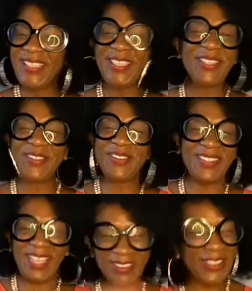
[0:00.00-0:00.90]
You know,
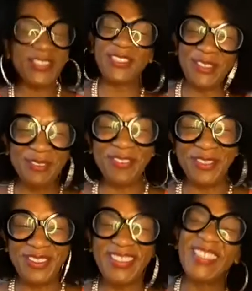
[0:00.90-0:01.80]
that's our show,
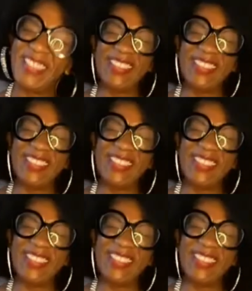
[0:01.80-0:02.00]
folks. No.